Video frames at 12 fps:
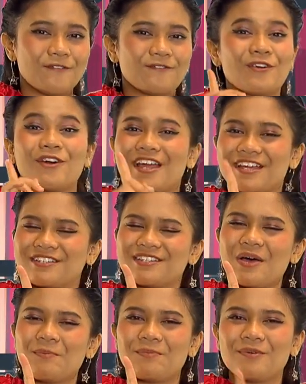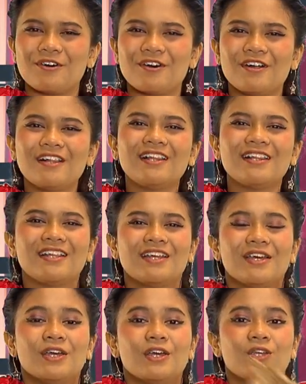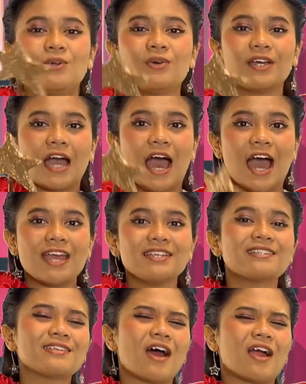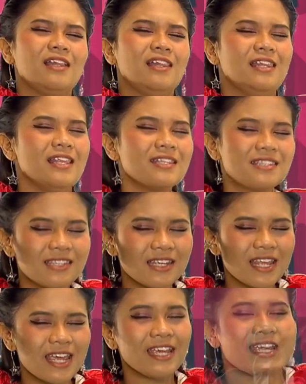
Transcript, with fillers: For example, you guys are listening